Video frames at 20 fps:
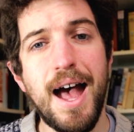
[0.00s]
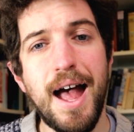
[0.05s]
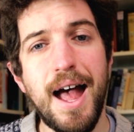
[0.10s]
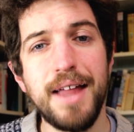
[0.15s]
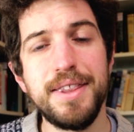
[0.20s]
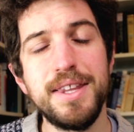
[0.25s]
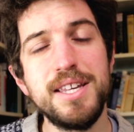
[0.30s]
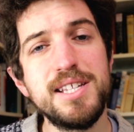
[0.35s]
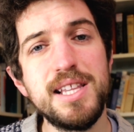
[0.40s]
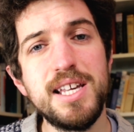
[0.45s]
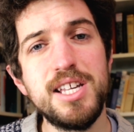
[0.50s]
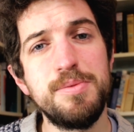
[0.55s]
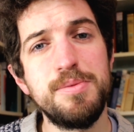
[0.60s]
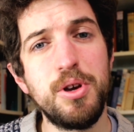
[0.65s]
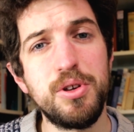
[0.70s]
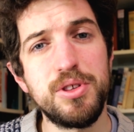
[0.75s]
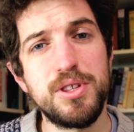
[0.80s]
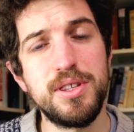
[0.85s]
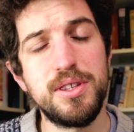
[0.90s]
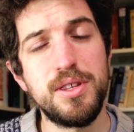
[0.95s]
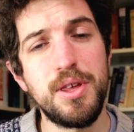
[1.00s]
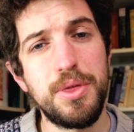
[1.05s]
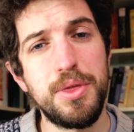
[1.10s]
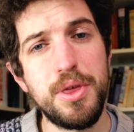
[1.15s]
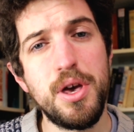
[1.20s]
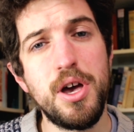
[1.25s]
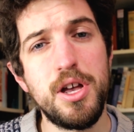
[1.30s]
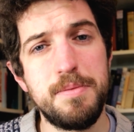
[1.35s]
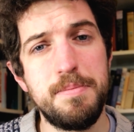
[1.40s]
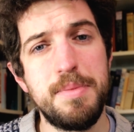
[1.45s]
And this leads me on to the
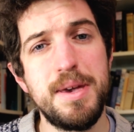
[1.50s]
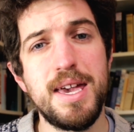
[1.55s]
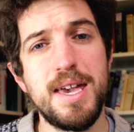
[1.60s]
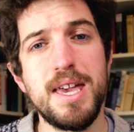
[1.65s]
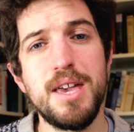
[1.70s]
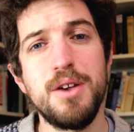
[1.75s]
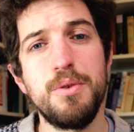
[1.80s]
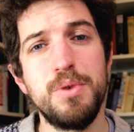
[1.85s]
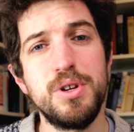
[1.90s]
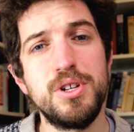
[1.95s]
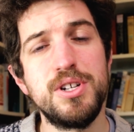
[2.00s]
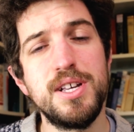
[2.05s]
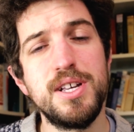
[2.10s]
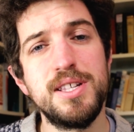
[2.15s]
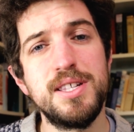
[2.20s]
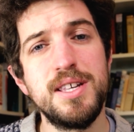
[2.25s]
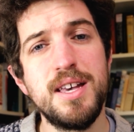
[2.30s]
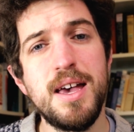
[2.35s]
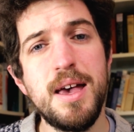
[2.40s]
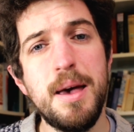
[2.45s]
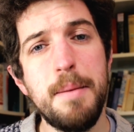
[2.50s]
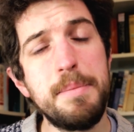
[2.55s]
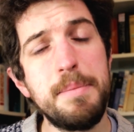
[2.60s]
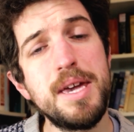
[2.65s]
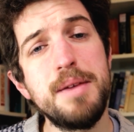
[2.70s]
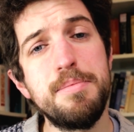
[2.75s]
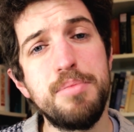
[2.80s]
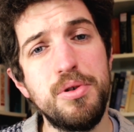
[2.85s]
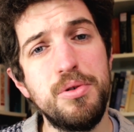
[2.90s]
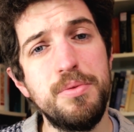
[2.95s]
third P, which is
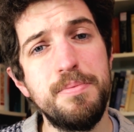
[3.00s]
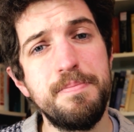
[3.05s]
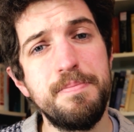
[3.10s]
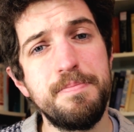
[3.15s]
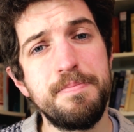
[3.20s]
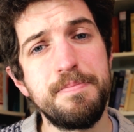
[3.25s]
people